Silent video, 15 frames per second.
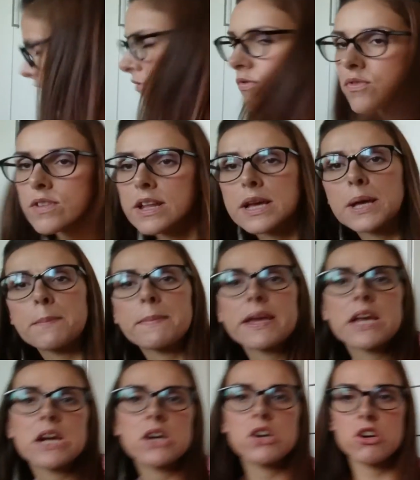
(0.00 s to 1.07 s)
Just look at
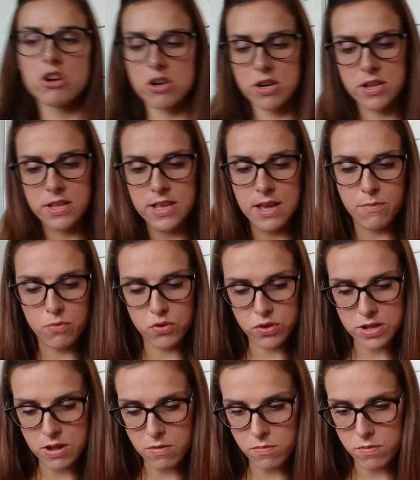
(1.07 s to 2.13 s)
my car and see how
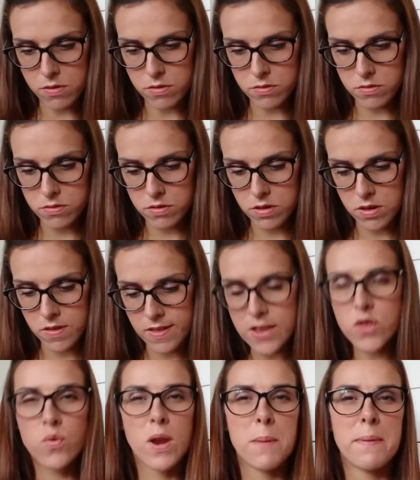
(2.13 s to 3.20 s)
much that was.
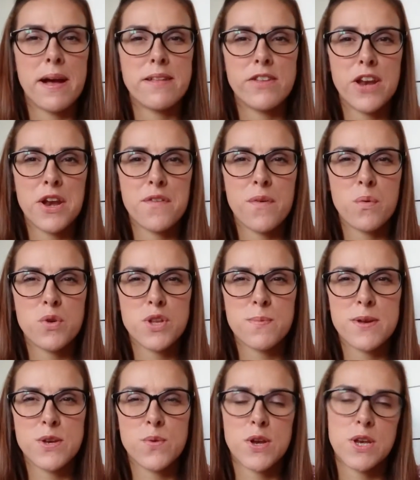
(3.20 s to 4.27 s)
That's twenty pounds. I don't know if I would
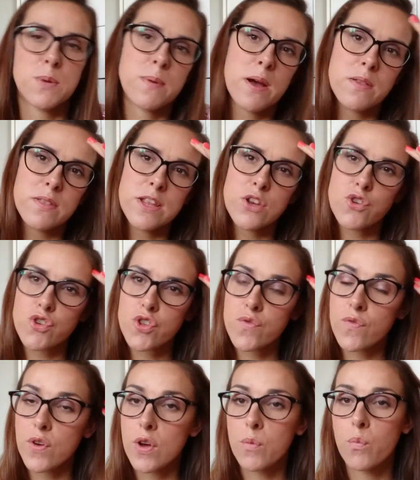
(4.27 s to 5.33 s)
spend twenty pounds on it
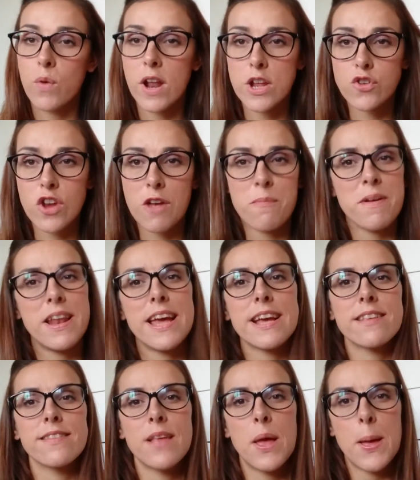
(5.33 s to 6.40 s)
just for when I shave my
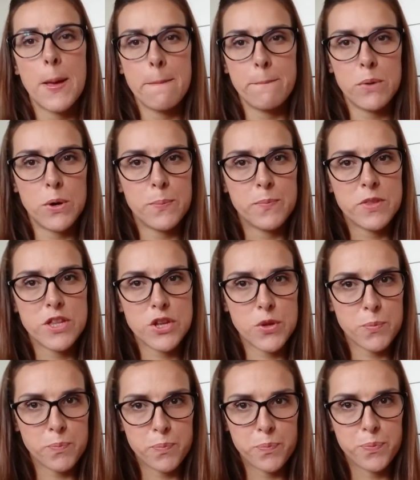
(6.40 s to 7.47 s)
legs, but
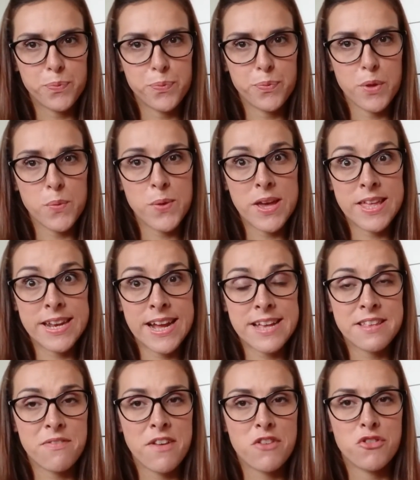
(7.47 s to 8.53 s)
still really
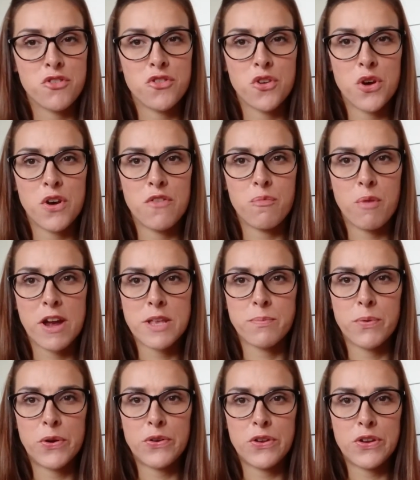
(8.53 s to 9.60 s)
nice if that's the sort of price
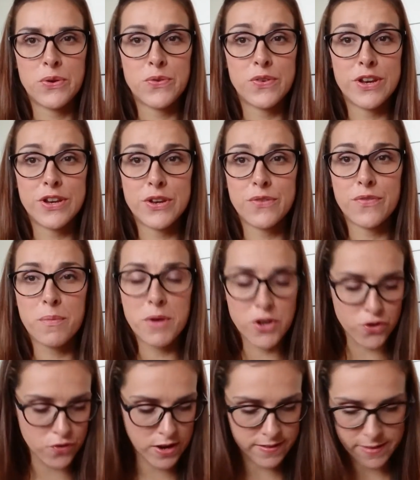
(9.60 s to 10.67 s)
point you usually do for
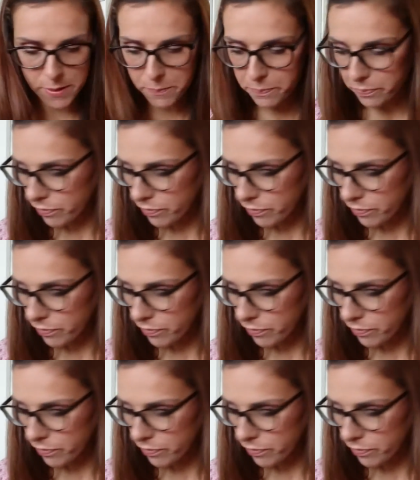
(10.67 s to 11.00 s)
moisturiser.